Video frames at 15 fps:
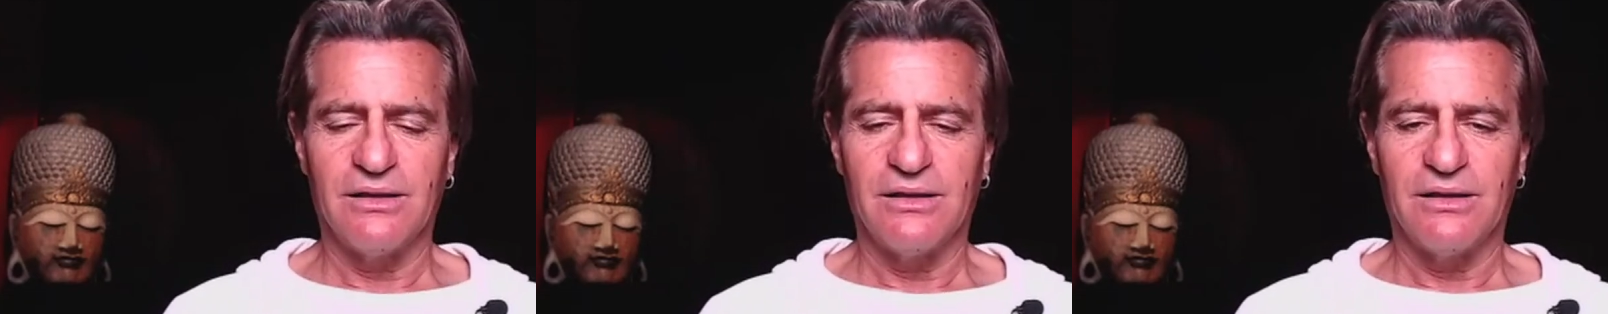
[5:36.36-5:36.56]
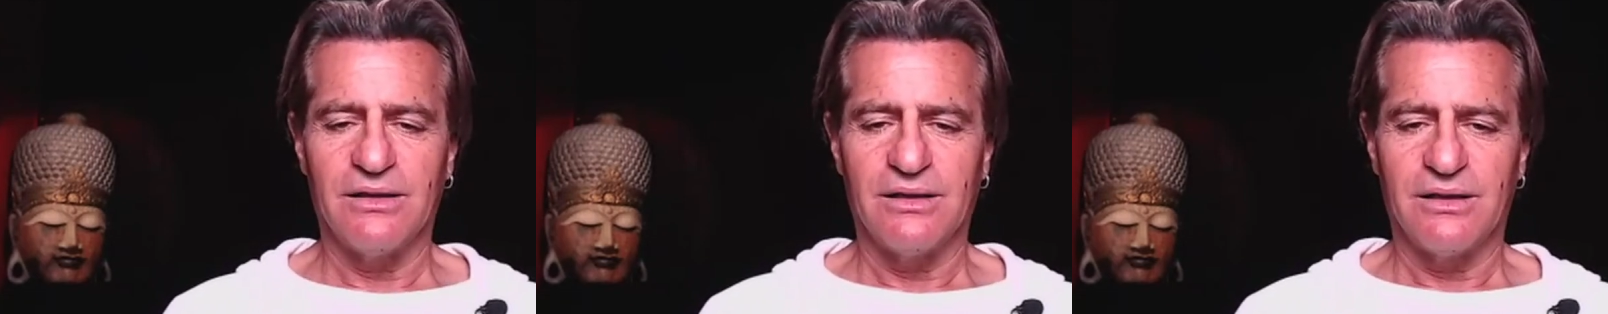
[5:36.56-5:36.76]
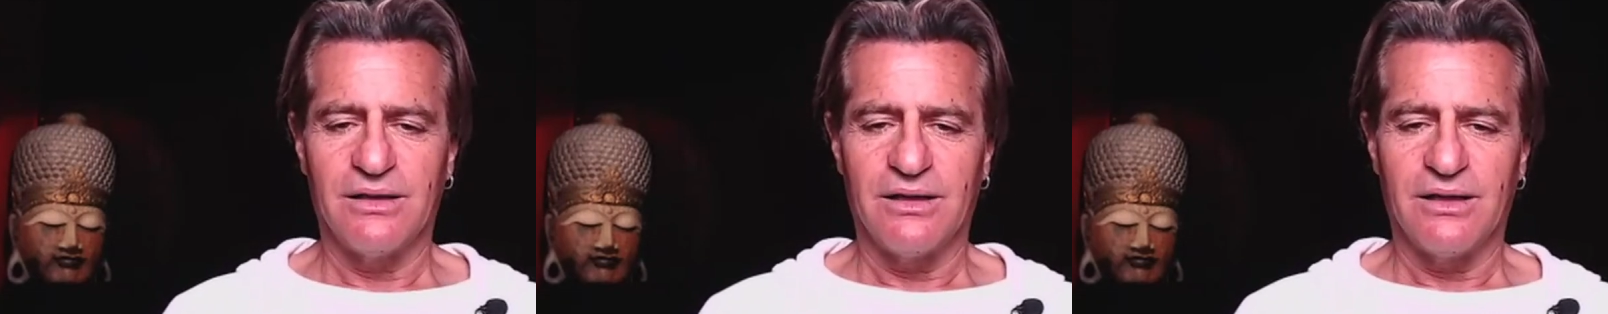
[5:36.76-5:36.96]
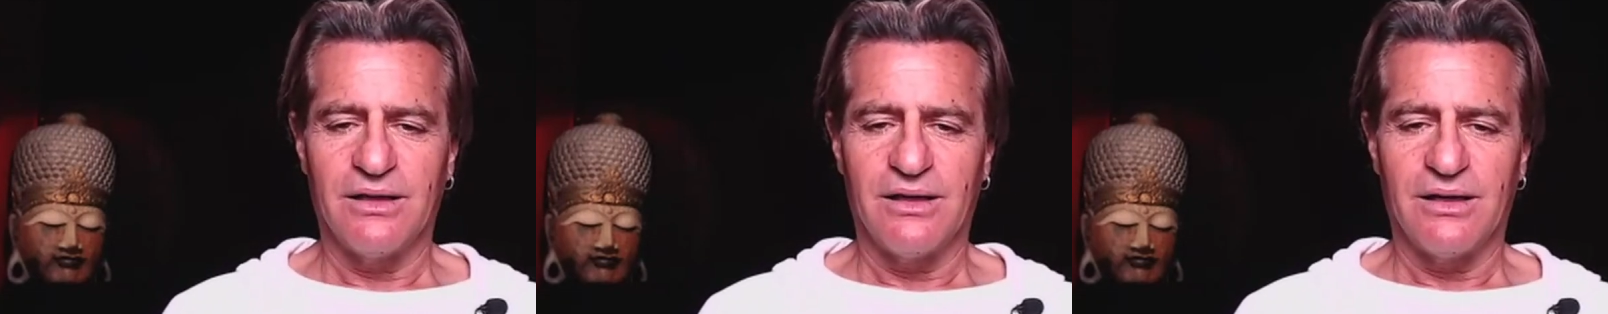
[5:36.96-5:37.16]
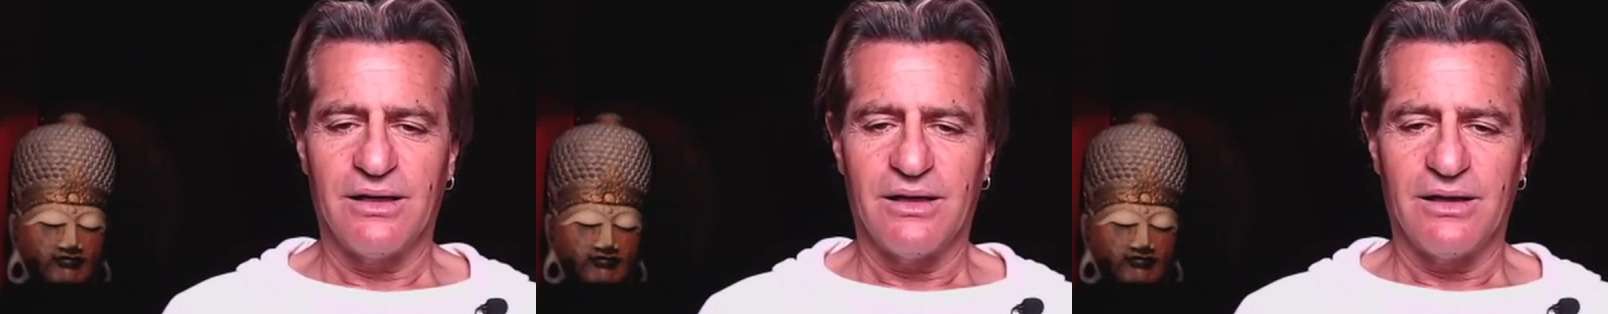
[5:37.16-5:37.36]

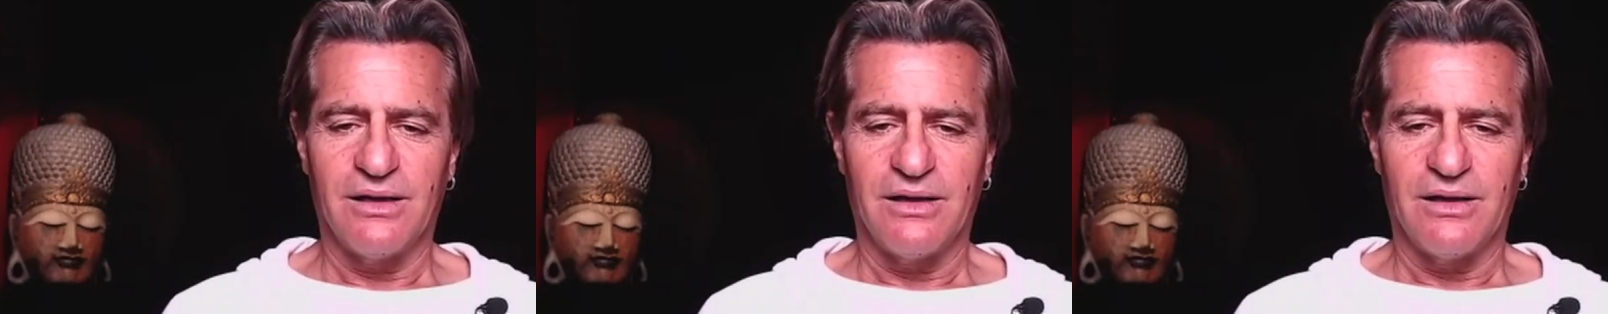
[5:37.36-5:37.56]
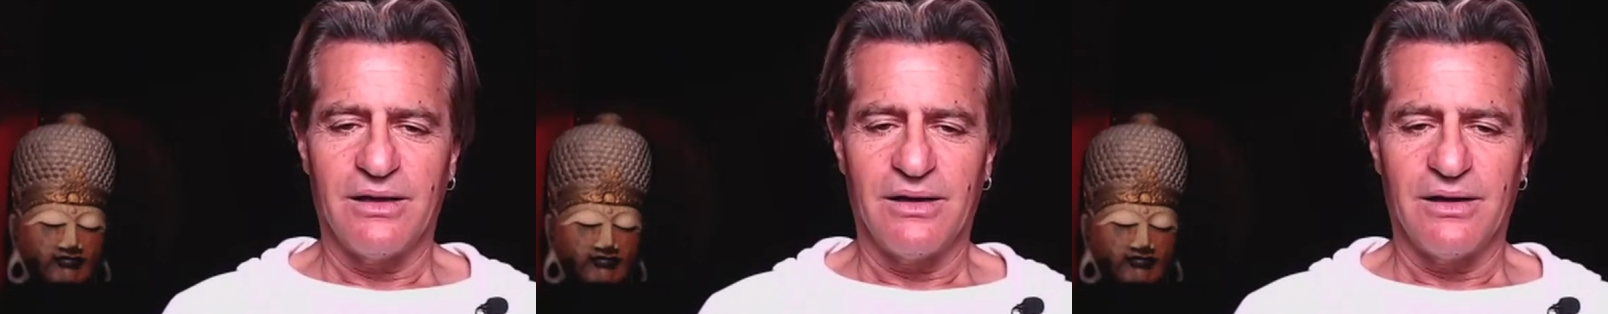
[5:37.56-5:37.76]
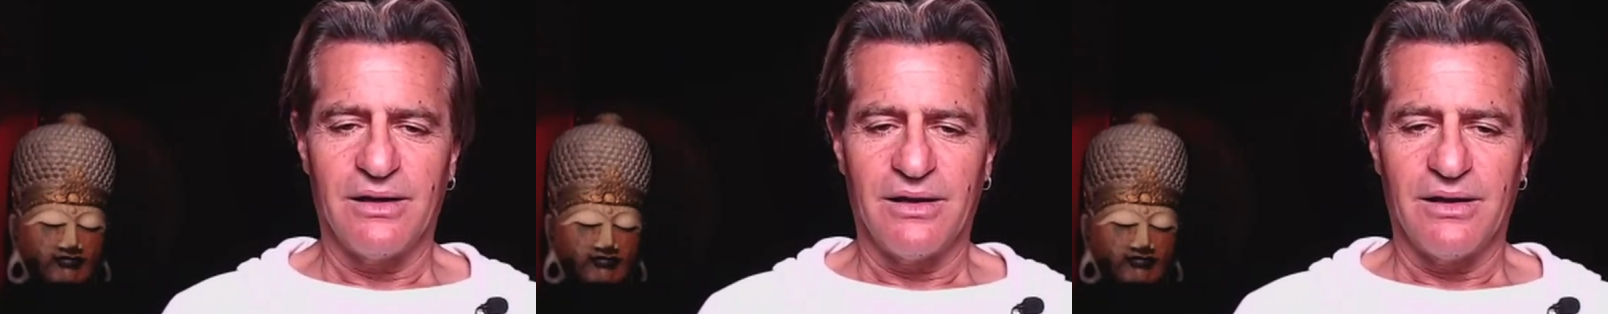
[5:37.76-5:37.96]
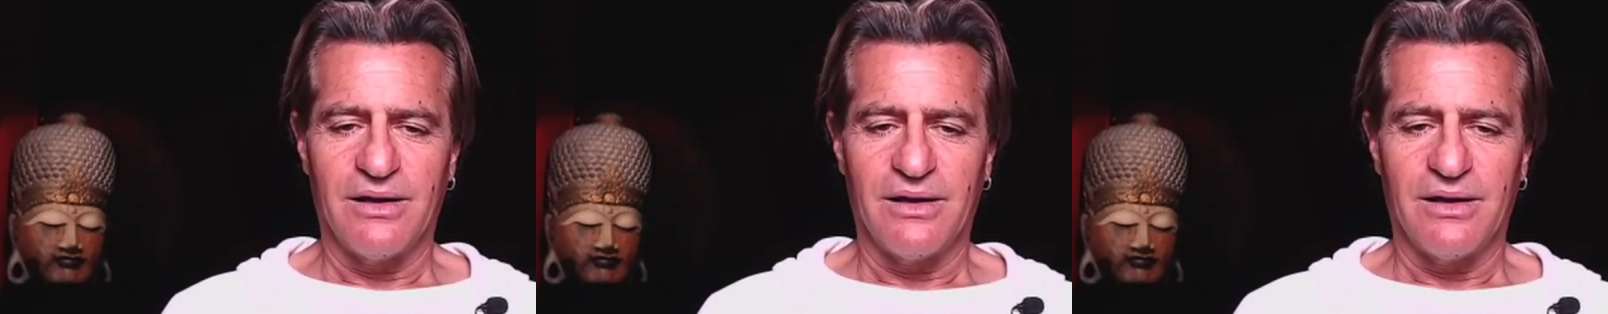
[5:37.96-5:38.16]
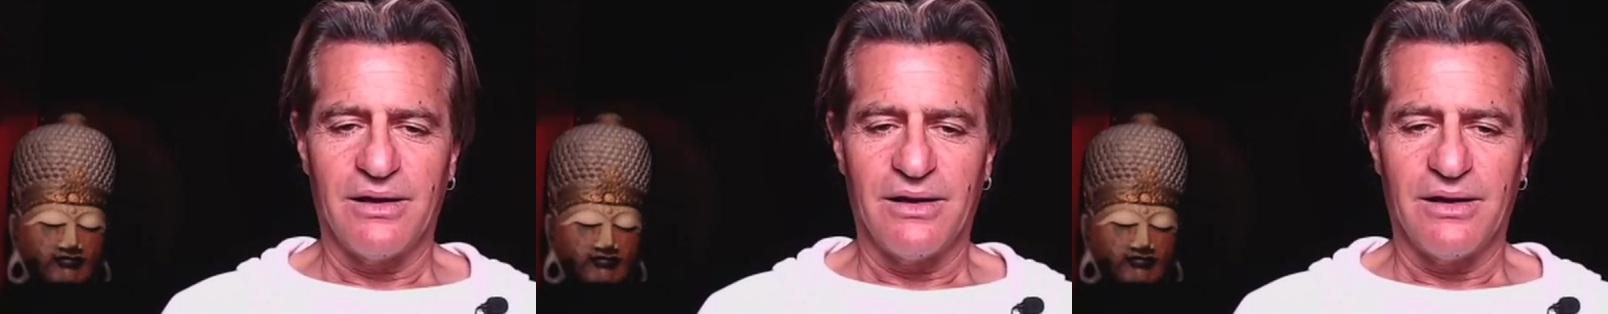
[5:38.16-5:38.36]

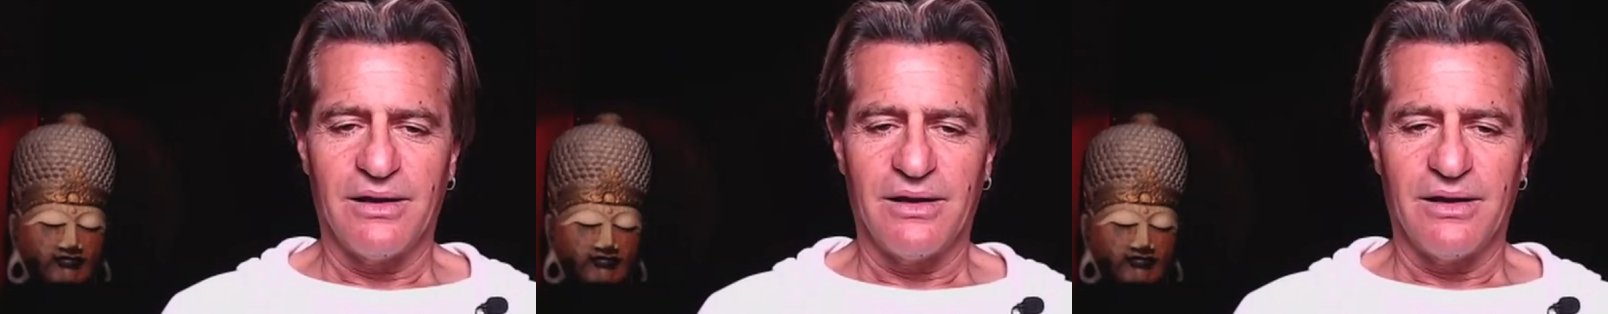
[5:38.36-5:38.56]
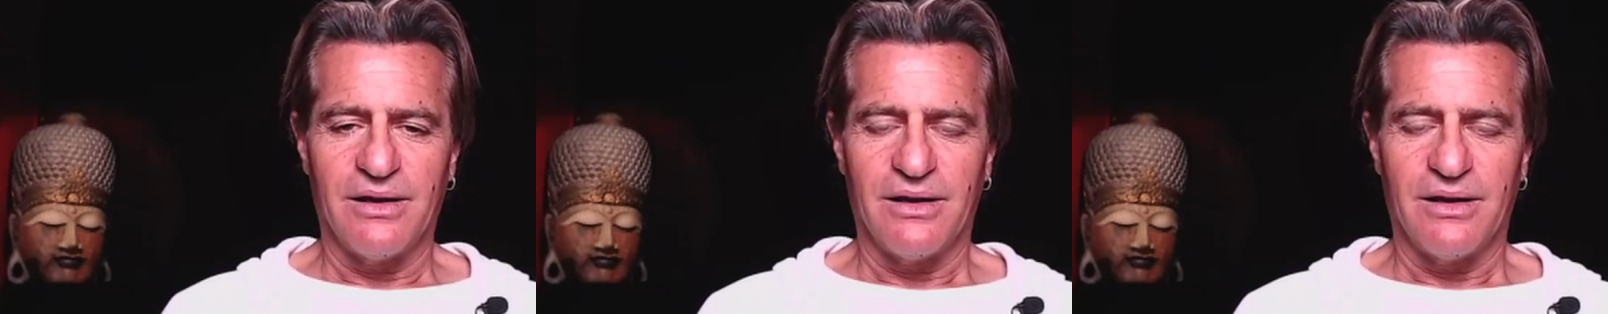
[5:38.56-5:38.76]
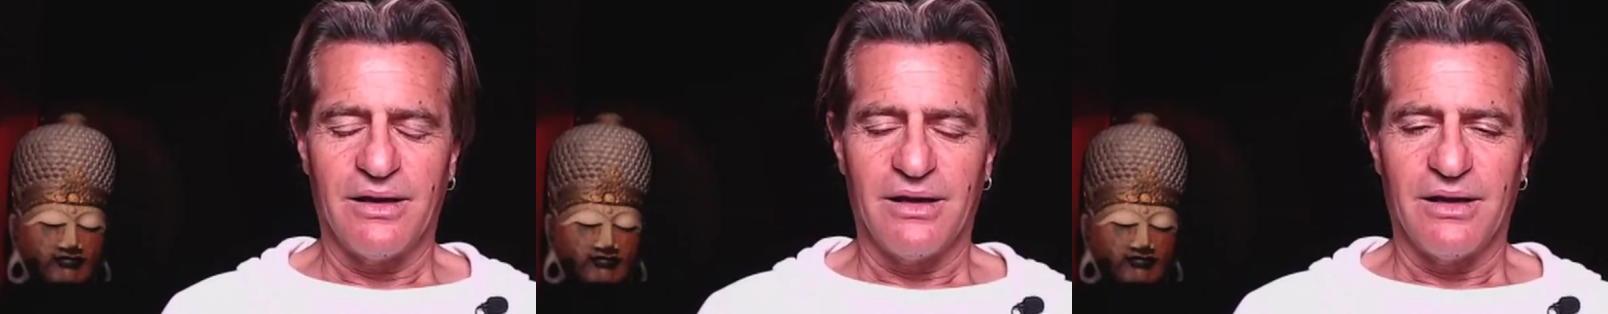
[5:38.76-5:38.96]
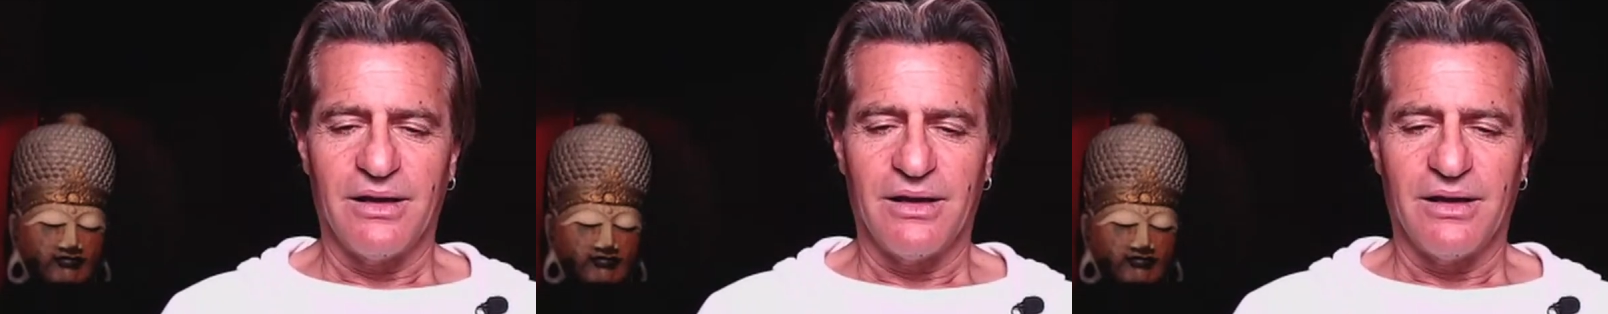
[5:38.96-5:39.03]
(silence)